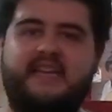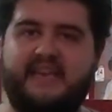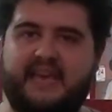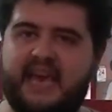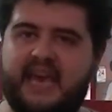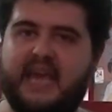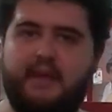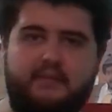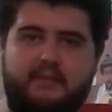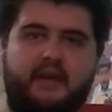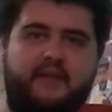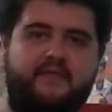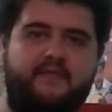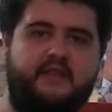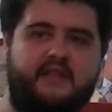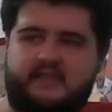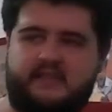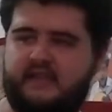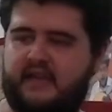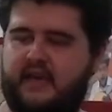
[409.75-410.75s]
came in
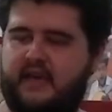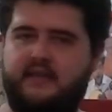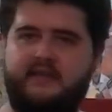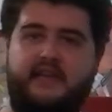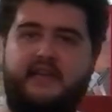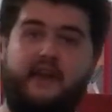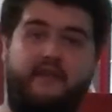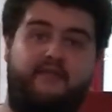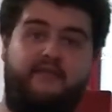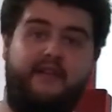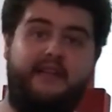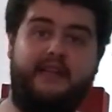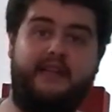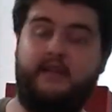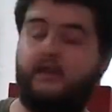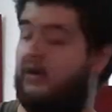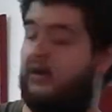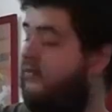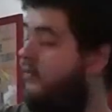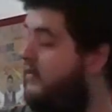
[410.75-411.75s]
this case, and I fell in
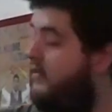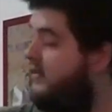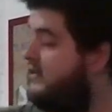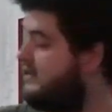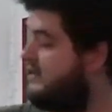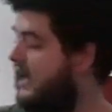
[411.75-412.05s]
love with these